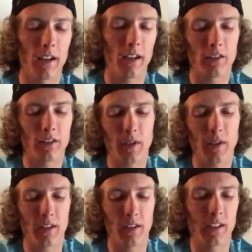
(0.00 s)
I don't know,
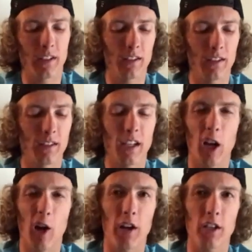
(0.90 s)
sometimes those things
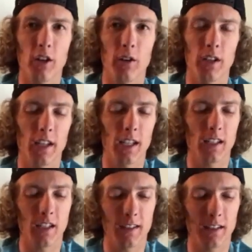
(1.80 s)
sneak up on you, and it